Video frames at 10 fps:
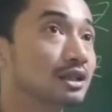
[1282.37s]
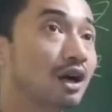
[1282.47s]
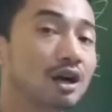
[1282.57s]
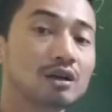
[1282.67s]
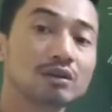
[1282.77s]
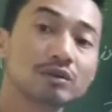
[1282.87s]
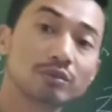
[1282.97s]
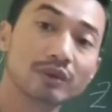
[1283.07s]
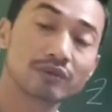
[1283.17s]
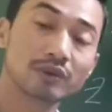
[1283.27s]
How
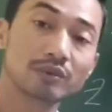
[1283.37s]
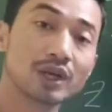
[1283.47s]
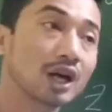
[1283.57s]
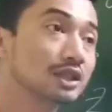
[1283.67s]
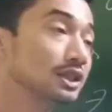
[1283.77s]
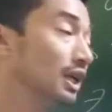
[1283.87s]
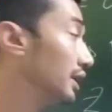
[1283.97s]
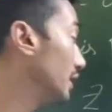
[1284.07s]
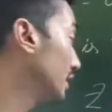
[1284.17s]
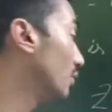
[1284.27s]
we're from kahan se aa
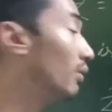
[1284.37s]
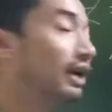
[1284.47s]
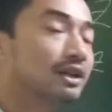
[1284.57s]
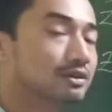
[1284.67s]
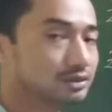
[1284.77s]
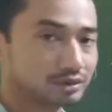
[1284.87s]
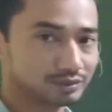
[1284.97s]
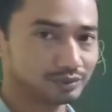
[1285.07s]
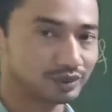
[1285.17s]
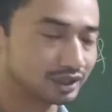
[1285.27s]
gaya Y and all. Don't be
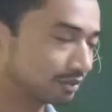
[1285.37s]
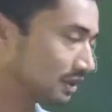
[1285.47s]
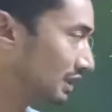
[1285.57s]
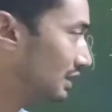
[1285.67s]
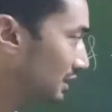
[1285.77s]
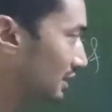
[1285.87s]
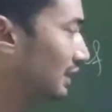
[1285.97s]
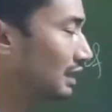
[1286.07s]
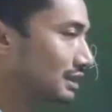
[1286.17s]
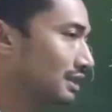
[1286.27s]
worried about that. Just the
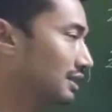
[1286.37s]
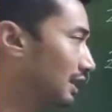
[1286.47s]
letters.